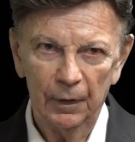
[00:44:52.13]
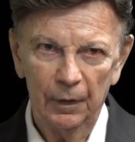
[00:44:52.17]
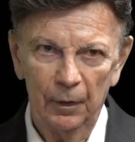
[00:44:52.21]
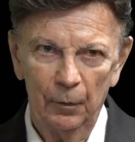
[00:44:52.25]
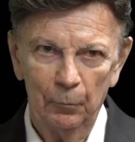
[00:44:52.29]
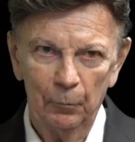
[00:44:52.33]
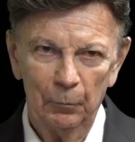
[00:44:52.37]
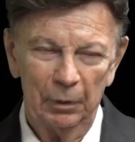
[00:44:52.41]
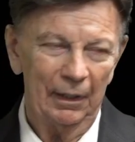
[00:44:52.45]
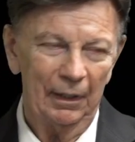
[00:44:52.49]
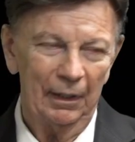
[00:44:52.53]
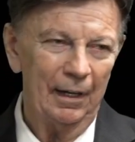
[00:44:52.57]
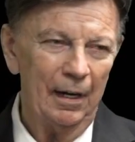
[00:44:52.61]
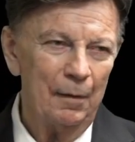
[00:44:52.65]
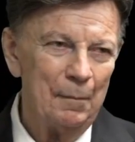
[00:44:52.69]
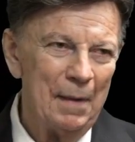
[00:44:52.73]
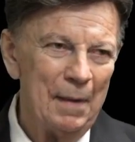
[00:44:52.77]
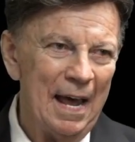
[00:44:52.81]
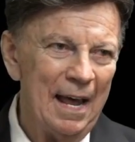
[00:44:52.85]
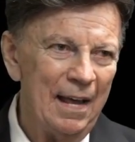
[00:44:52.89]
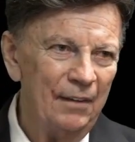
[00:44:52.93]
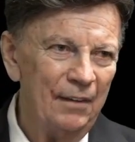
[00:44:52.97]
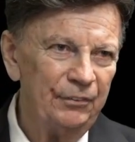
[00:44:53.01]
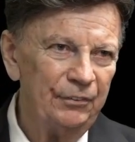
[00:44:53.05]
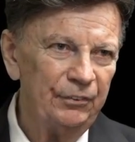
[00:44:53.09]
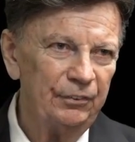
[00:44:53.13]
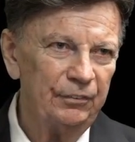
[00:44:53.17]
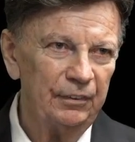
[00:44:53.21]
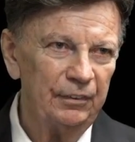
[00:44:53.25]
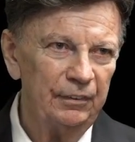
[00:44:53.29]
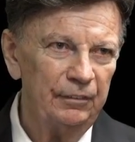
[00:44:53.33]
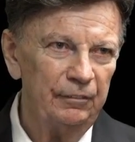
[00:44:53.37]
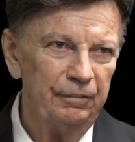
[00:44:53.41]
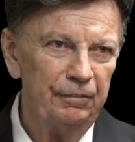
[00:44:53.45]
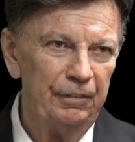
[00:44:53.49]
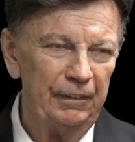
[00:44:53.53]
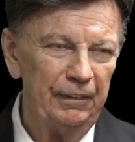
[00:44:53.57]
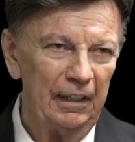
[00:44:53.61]
But let him ask in
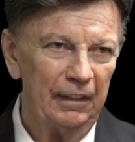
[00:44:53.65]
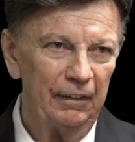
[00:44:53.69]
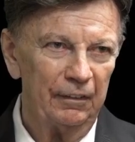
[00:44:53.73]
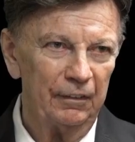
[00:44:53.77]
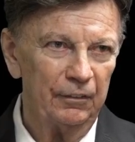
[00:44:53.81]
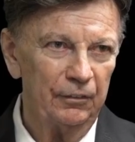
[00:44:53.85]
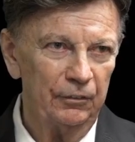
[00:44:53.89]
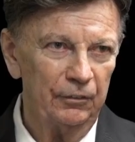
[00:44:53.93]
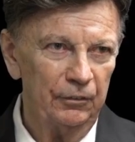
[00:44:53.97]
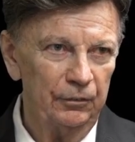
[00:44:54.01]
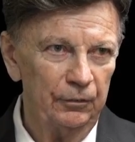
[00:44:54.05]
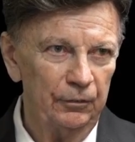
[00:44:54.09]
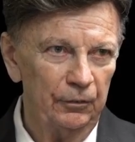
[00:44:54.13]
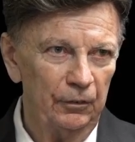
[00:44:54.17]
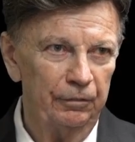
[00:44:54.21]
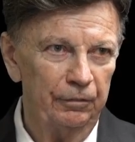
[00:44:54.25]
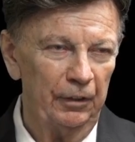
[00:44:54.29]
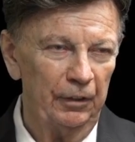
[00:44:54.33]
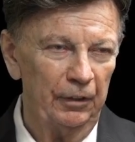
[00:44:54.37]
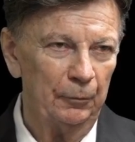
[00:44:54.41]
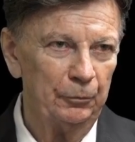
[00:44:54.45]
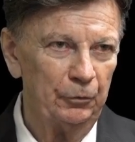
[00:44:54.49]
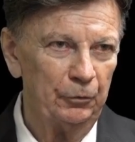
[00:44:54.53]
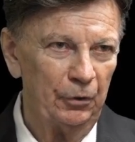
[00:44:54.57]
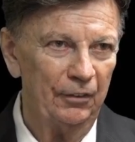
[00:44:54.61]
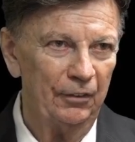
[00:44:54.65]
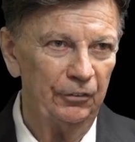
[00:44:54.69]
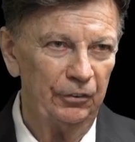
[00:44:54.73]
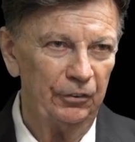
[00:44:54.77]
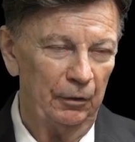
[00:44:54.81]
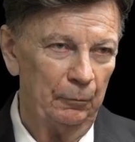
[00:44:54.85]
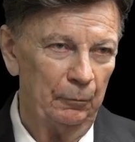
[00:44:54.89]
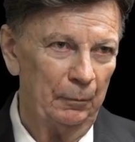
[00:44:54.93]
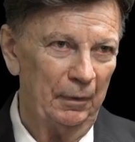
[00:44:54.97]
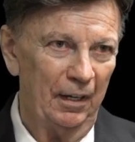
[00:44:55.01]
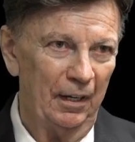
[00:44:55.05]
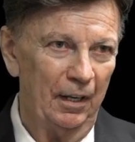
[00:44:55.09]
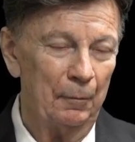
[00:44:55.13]
faith, Philip
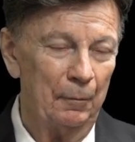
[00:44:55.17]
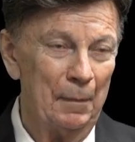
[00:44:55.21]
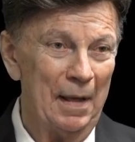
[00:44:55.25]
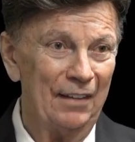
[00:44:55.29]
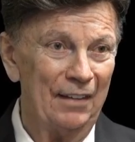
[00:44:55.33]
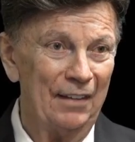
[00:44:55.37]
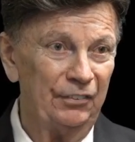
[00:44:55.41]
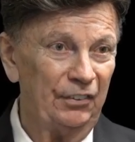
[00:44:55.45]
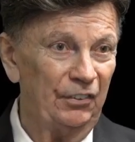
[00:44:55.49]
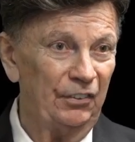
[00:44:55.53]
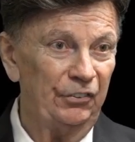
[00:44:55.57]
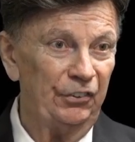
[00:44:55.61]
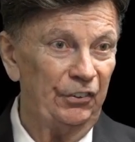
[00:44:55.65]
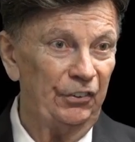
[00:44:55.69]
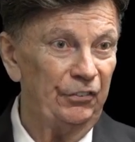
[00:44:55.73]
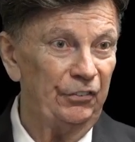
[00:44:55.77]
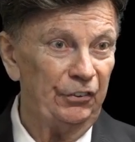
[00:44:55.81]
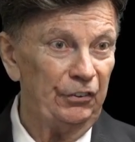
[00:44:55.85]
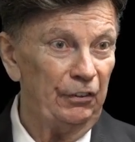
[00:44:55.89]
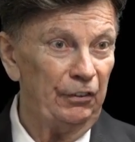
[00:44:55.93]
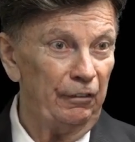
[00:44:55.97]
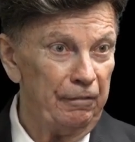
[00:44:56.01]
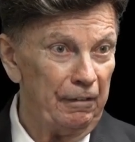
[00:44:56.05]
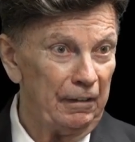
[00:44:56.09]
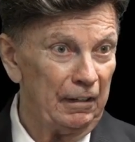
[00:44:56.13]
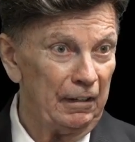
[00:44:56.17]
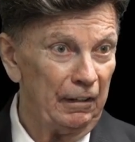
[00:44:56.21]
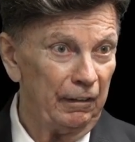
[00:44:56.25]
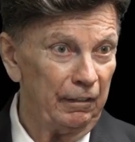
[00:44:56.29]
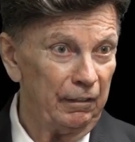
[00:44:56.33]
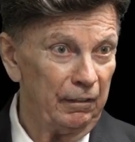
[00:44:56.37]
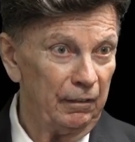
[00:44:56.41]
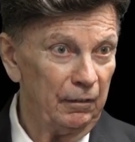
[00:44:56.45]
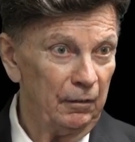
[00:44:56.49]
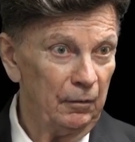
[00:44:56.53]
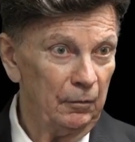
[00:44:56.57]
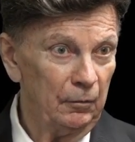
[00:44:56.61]
translated, but let him ask in sincere faith,